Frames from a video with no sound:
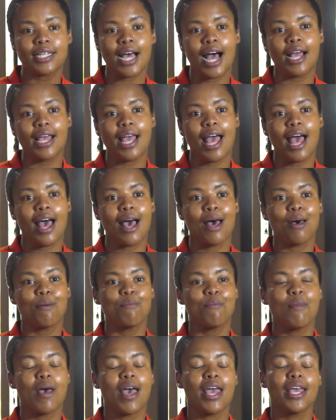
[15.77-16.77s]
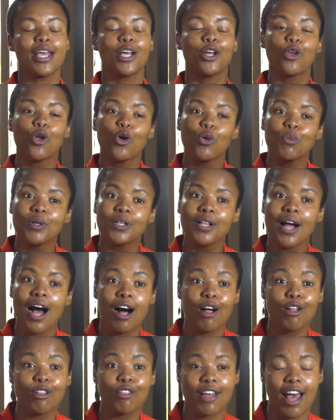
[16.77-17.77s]
I am a global
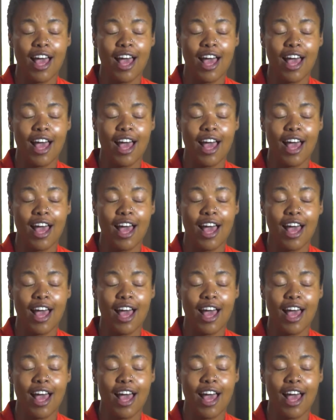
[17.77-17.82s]
health